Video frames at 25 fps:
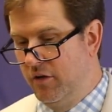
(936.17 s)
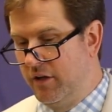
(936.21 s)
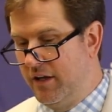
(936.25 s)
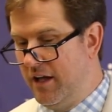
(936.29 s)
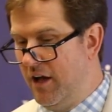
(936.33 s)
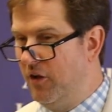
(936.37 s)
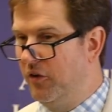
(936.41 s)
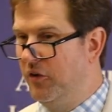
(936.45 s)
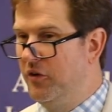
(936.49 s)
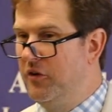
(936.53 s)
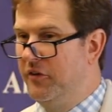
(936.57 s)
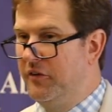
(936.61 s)

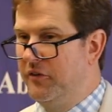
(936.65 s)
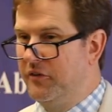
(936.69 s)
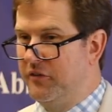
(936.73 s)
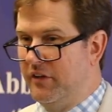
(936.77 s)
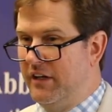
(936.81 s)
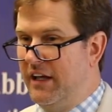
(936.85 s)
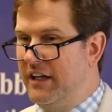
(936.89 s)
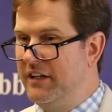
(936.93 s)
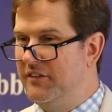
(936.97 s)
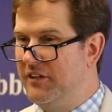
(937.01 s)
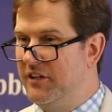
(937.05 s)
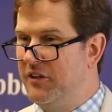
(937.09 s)
Calhoun is
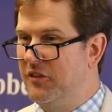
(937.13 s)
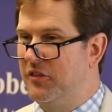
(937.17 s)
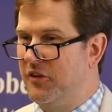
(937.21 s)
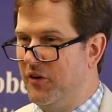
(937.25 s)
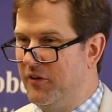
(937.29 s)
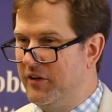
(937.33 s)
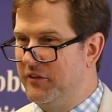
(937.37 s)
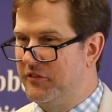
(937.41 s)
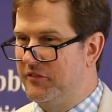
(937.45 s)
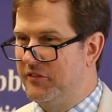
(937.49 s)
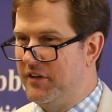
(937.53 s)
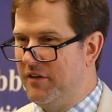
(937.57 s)
in
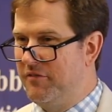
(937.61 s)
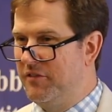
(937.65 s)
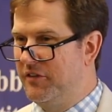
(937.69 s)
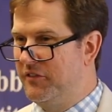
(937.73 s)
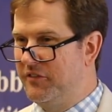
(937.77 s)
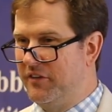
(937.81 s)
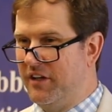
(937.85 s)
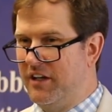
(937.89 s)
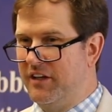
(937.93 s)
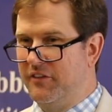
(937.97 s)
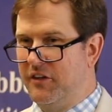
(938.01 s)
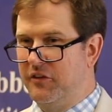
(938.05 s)

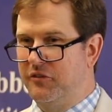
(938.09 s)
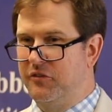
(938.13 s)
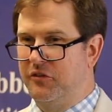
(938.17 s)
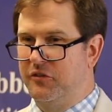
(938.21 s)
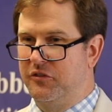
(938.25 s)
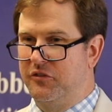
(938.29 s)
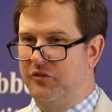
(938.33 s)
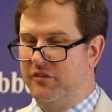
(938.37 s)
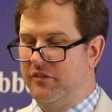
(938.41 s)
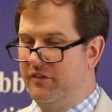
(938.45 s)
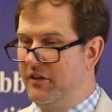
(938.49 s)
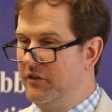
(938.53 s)
1837 saying this
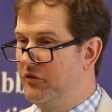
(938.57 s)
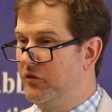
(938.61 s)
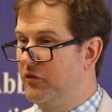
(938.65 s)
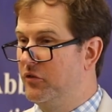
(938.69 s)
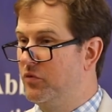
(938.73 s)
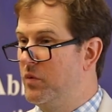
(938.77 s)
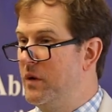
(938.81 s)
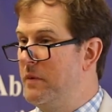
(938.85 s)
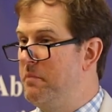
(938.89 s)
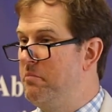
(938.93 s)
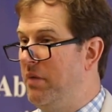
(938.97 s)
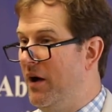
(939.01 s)

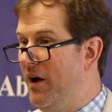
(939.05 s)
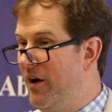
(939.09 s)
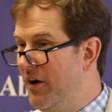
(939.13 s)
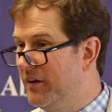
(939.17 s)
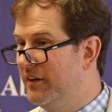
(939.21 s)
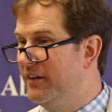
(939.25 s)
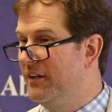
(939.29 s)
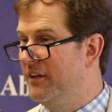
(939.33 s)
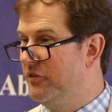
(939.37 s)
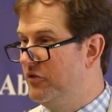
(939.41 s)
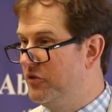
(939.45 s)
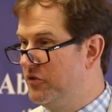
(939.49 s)
is
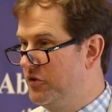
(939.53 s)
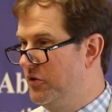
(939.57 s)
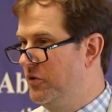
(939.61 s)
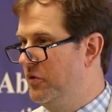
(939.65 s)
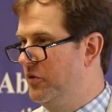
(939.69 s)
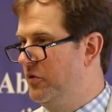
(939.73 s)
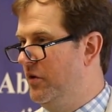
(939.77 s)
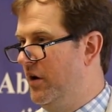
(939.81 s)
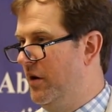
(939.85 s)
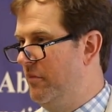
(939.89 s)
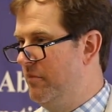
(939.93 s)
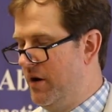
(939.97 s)
repugnant
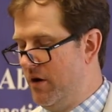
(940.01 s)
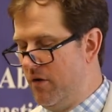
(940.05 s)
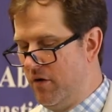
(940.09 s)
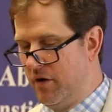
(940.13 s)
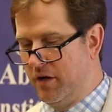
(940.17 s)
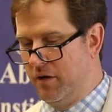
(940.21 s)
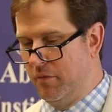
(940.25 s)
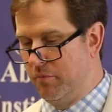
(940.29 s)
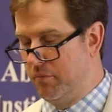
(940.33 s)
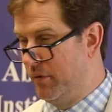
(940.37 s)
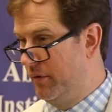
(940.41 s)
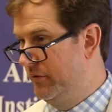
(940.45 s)
to
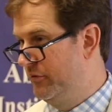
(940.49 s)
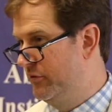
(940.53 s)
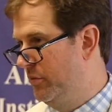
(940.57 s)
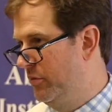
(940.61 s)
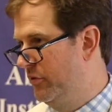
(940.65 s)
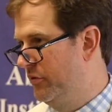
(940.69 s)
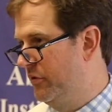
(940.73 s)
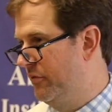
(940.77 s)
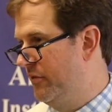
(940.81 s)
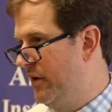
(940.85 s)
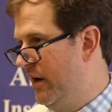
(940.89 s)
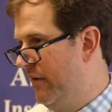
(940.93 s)
American
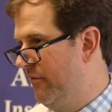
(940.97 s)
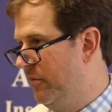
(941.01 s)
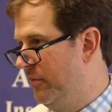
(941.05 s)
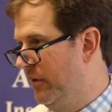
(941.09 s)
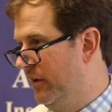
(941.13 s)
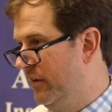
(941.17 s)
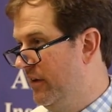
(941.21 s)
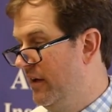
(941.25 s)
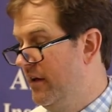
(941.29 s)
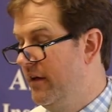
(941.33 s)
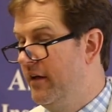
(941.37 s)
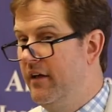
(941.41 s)
principles of
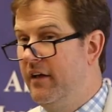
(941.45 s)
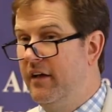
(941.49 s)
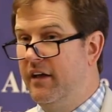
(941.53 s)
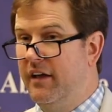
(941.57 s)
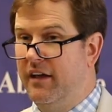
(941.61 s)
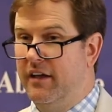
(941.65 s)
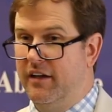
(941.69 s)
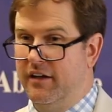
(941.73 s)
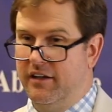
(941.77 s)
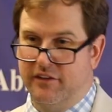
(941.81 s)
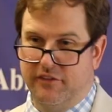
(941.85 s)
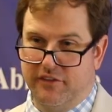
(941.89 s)
government.
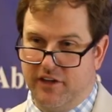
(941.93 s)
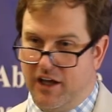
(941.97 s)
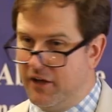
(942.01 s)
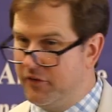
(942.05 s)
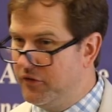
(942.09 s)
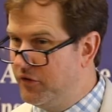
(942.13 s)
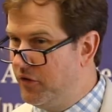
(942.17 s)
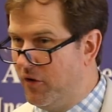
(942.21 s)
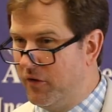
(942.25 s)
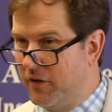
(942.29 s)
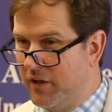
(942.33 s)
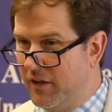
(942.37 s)
And he's
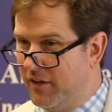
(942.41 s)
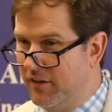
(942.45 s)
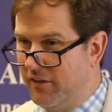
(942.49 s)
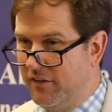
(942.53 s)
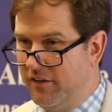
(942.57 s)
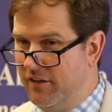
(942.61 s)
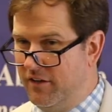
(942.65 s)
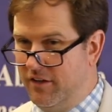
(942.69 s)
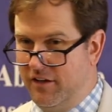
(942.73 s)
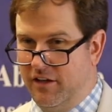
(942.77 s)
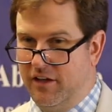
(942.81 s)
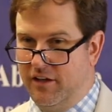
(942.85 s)
not
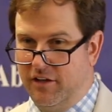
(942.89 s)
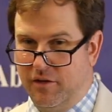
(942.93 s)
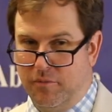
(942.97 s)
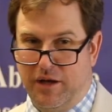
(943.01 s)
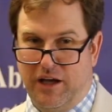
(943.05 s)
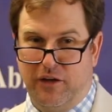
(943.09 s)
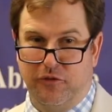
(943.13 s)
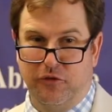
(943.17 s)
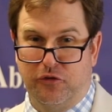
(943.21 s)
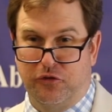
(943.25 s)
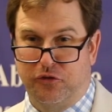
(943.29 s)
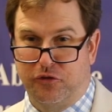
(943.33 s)
talking
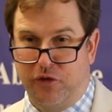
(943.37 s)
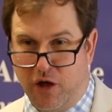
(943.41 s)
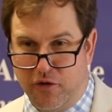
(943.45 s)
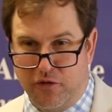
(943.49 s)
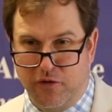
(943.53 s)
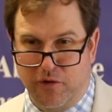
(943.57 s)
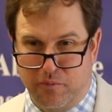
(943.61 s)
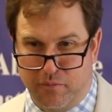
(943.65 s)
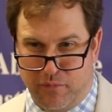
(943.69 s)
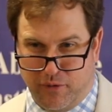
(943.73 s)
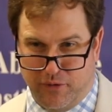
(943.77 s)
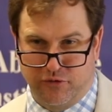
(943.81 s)
about
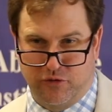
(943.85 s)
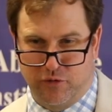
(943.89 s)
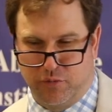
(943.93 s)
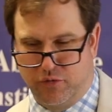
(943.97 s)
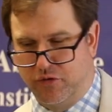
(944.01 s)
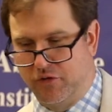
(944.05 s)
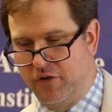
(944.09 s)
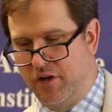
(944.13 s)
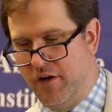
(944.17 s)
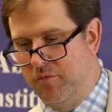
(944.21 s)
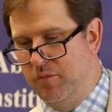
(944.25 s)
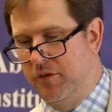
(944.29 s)
Southern
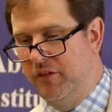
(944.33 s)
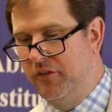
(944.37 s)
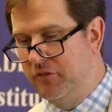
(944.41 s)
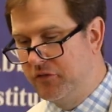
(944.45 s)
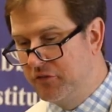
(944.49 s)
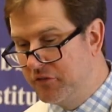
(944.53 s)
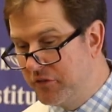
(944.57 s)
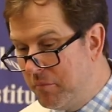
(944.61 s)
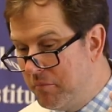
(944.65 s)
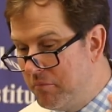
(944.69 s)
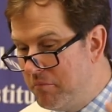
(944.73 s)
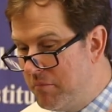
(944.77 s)
principles of government.
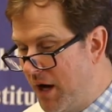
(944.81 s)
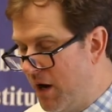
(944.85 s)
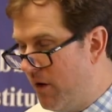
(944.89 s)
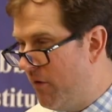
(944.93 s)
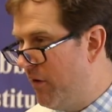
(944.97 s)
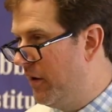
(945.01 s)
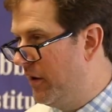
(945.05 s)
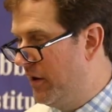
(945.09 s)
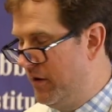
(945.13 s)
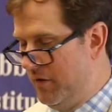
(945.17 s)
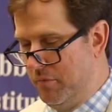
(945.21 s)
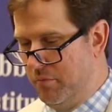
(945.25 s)
This is
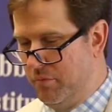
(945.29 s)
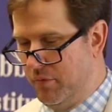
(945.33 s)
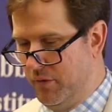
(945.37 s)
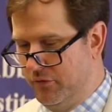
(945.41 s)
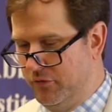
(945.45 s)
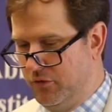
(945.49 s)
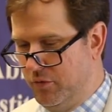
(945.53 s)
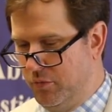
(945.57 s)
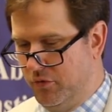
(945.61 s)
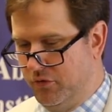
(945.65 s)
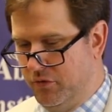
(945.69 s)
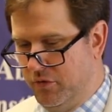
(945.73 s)
American
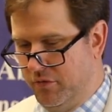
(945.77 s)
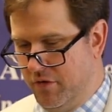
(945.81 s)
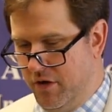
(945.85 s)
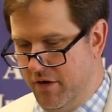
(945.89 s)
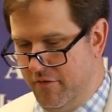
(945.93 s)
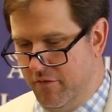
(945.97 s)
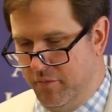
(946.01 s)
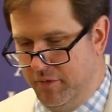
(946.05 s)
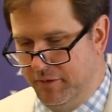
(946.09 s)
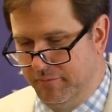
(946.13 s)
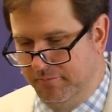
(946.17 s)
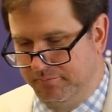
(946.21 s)
principles of
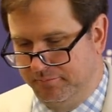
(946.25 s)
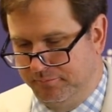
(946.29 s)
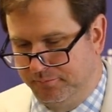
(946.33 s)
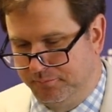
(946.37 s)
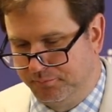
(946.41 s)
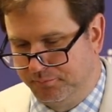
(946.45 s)
government.